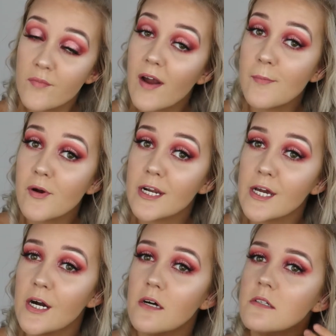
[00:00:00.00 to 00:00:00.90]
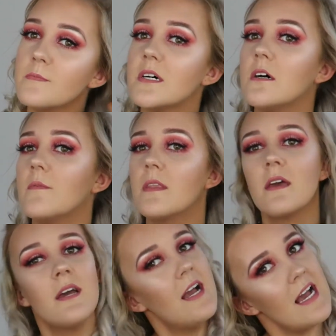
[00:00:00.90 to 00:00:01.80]
very pretty curls, but
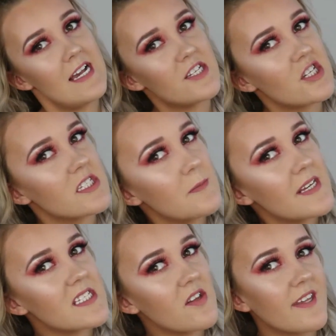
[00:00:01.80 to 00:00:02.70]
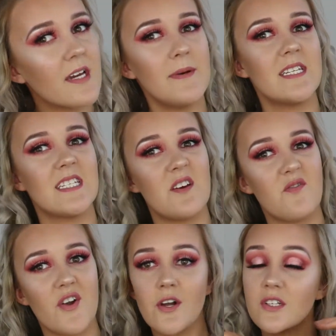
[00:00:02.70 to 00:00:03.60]
it's just something a bit
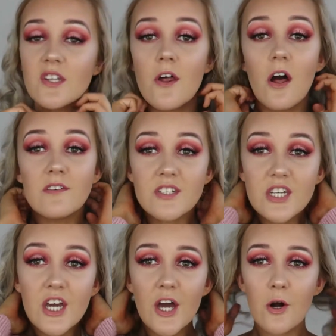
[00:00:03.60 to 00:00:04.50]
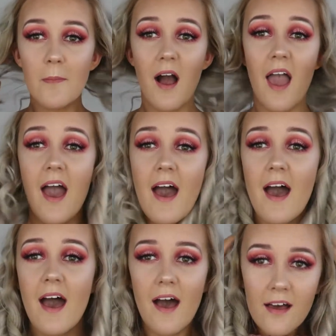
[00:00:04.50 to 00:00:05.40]
different because I don't often curl my
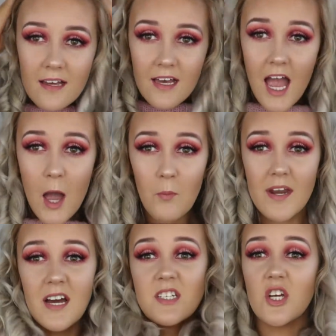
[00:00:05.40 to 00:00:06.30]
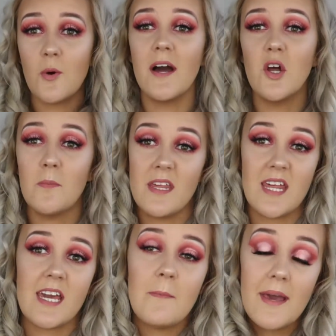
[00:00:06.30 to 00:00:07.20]
hair, and when I do, I normally
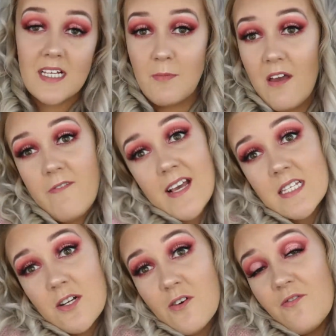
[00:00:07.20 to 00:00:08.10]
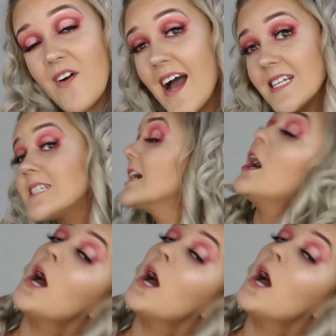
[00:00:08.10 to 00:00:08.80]
think it makes my face look fat,